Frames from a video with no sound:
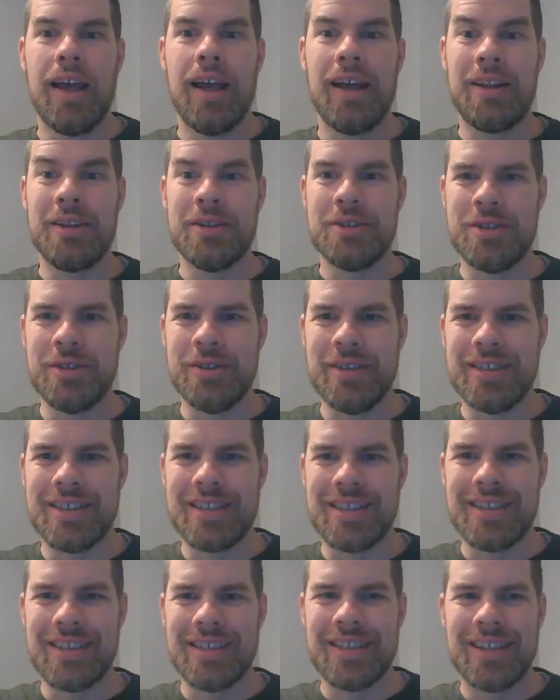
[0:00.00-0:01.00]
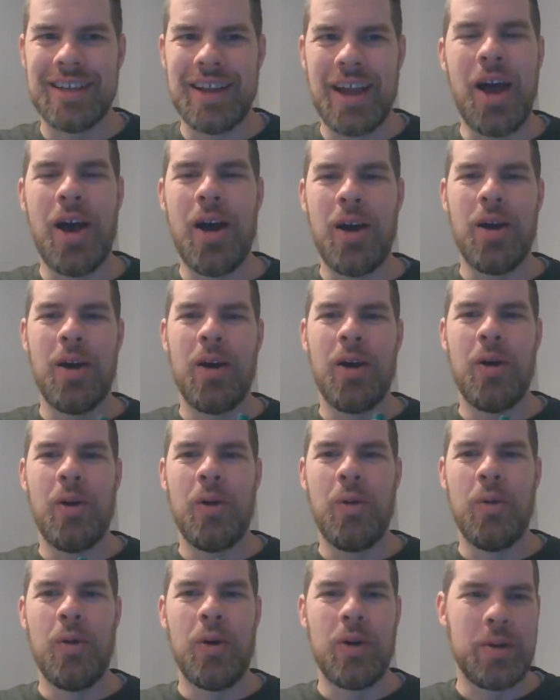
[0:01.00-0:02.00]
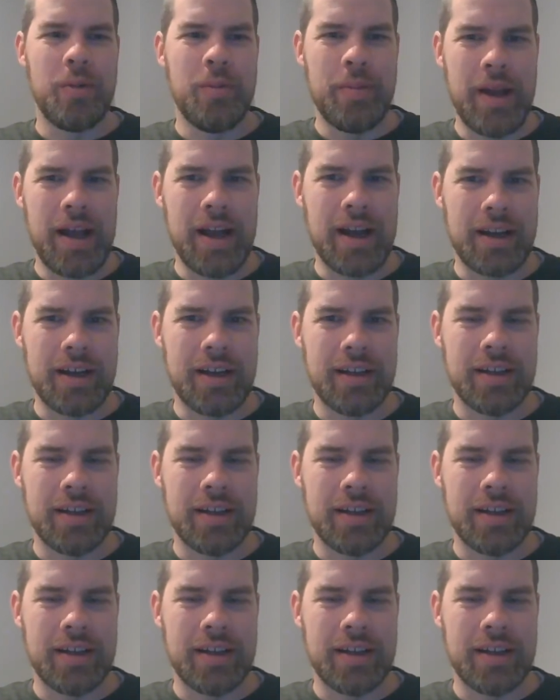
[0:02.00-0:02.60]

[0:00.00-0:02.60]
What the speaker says: Hello students, welcome back.